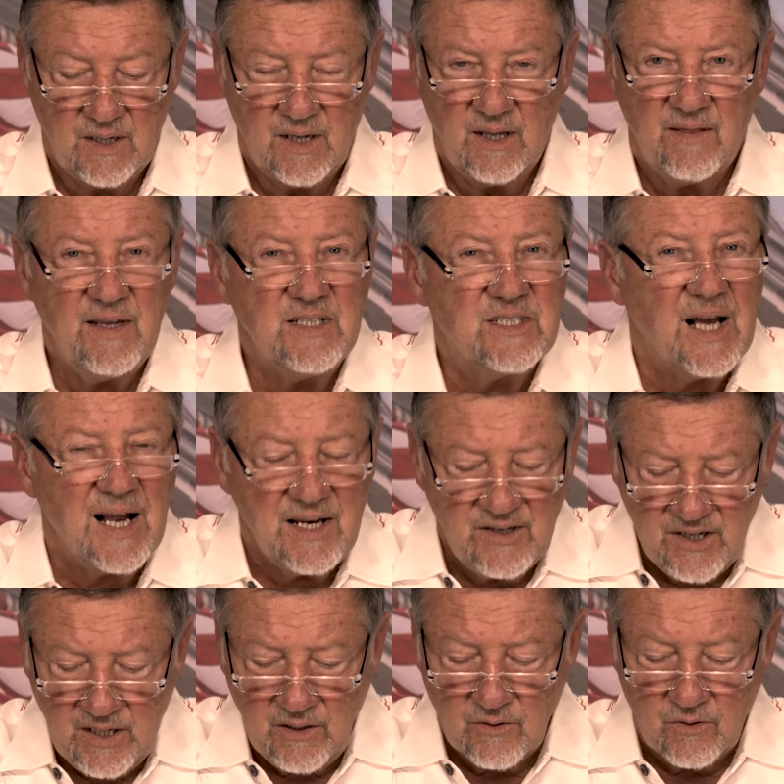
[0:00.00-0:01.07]
These
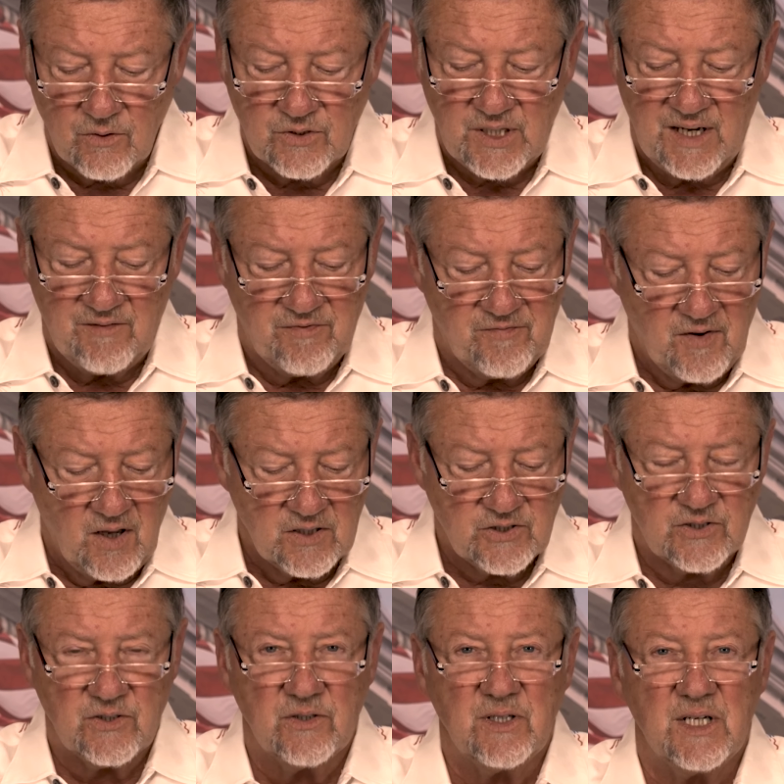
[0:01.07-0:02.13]
ideals have
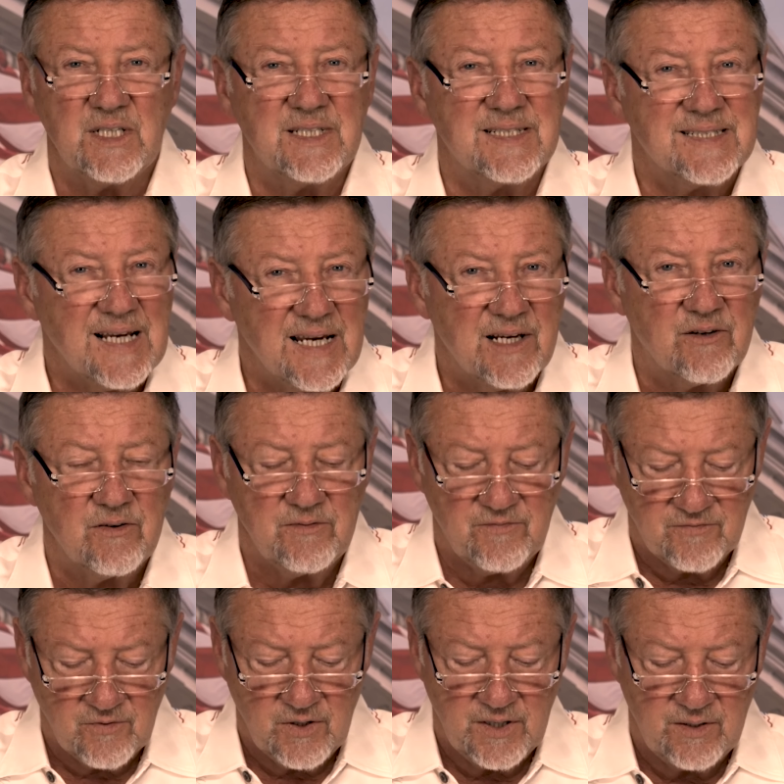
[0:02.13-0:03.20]
fostered a sacred
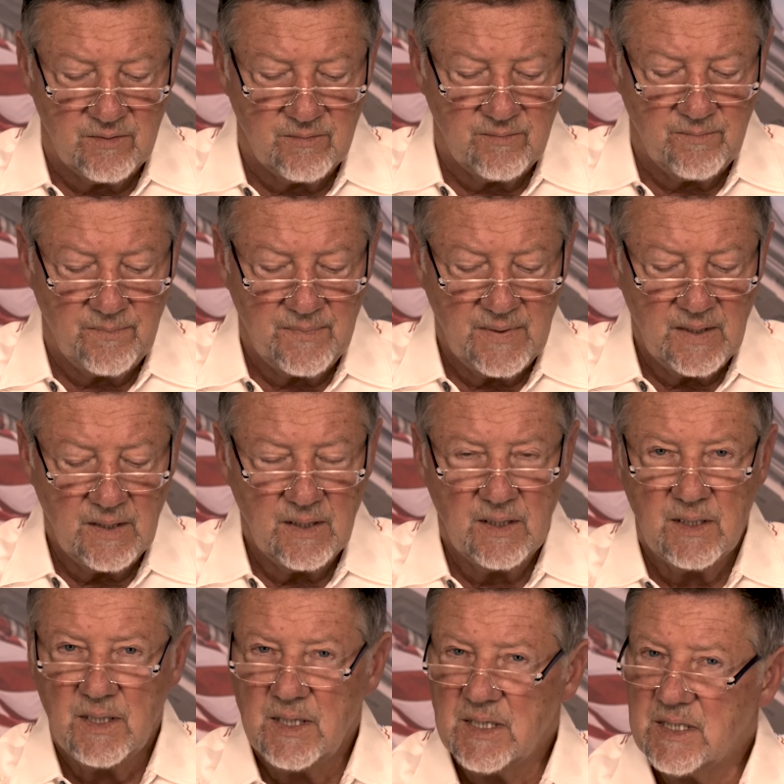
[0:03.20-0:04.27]
freedom
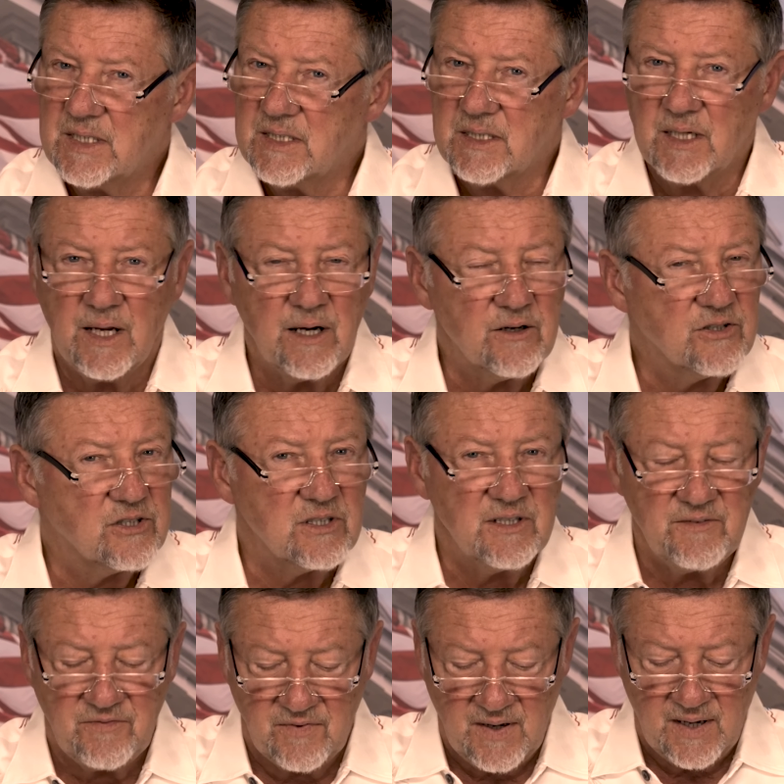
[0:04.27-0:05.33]
scarcely
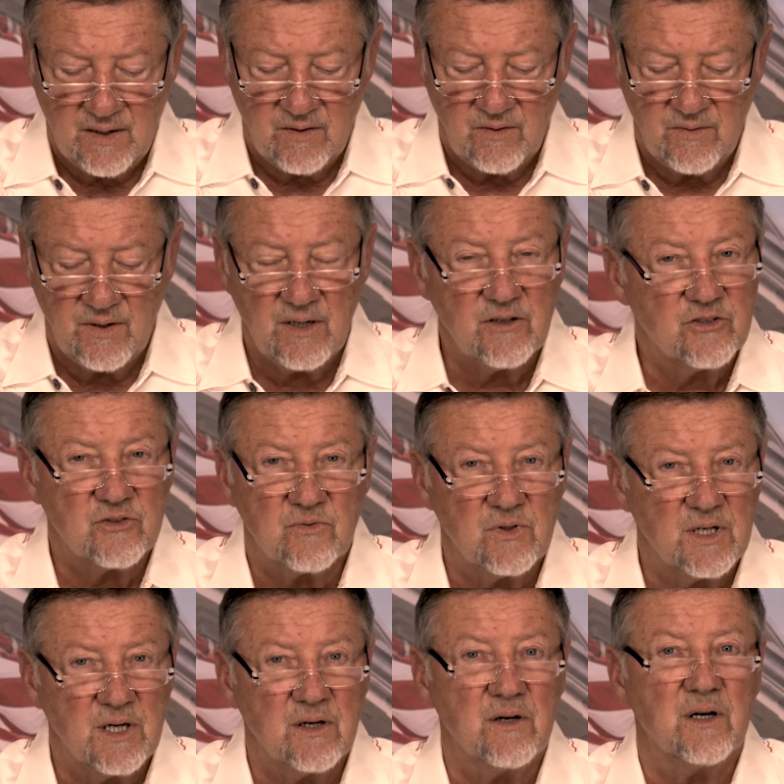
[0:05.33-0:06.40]
found
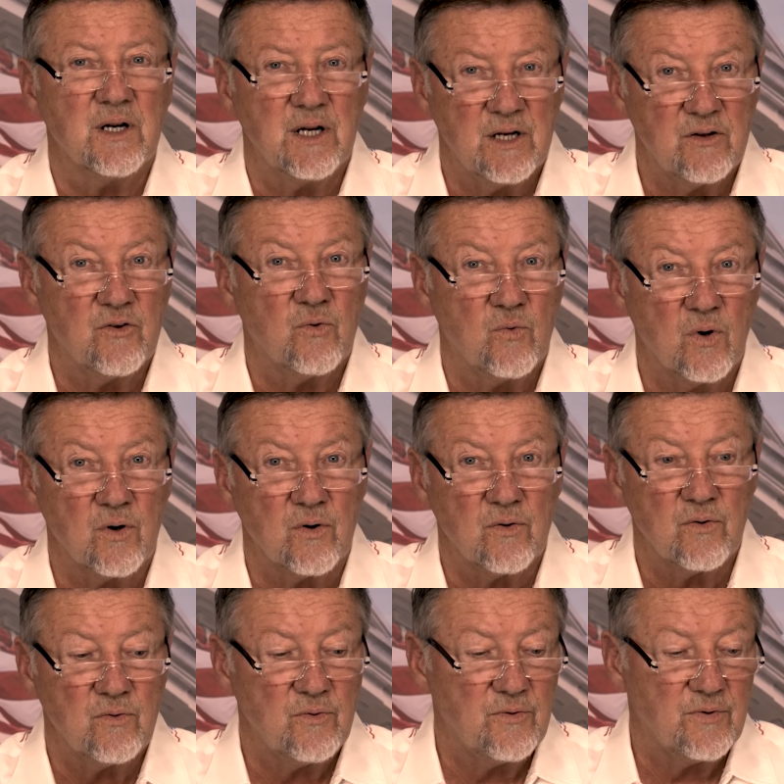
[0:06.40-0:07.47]
elsewhere in the
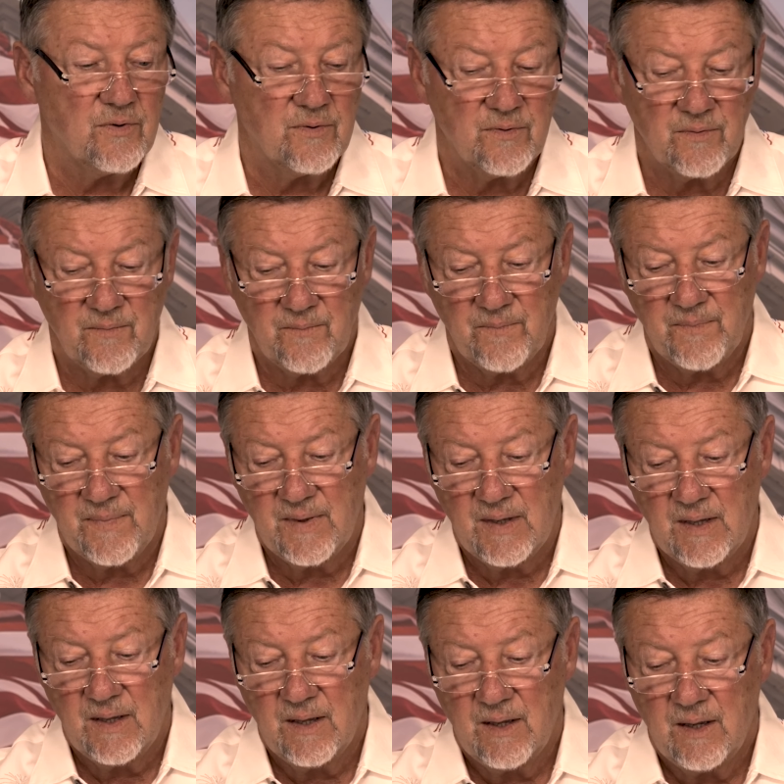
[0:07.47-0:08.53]
world.
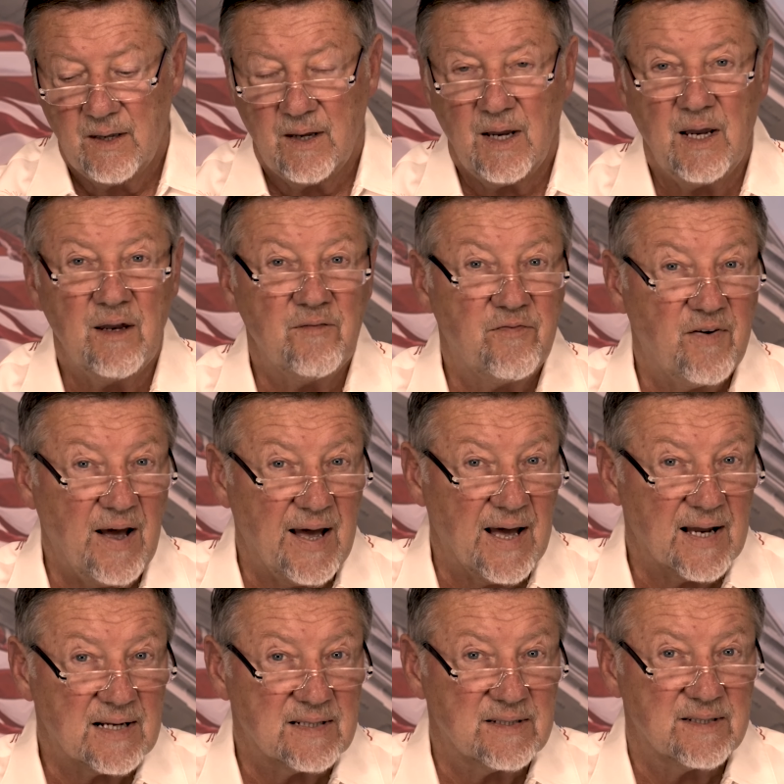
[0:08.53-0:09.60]
In
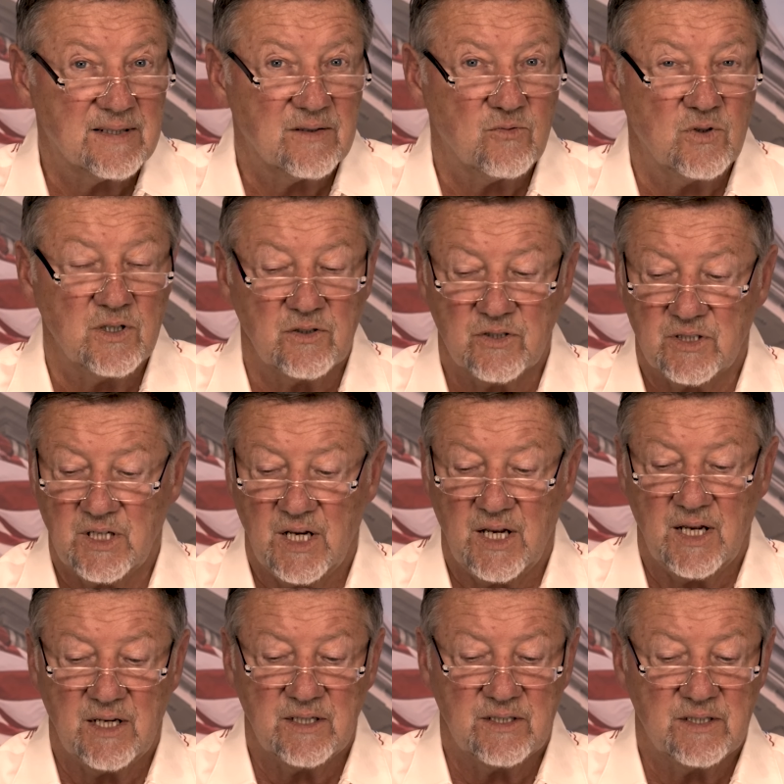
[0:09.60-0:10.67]
fact, Will
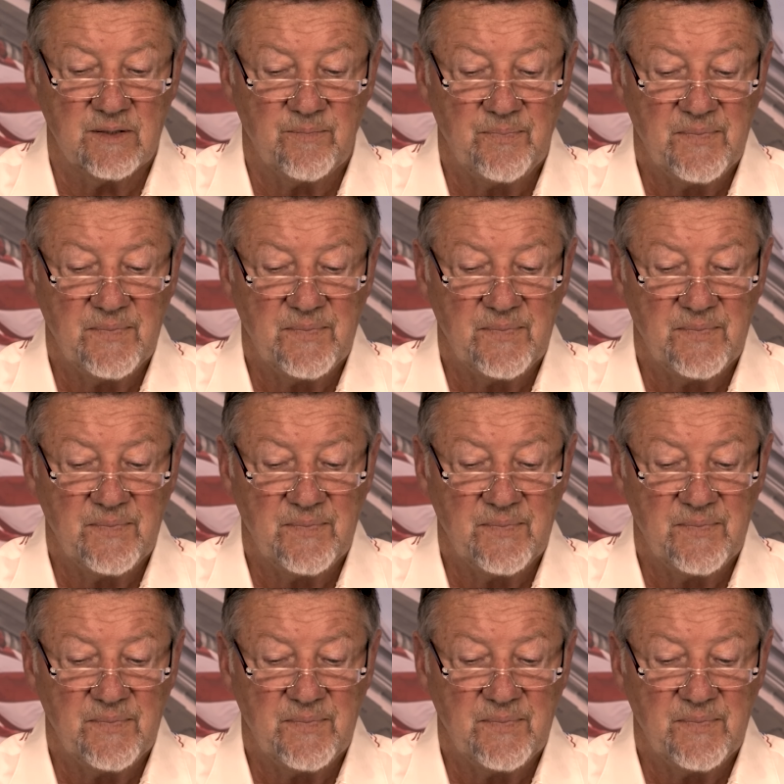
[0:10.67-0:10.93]
says,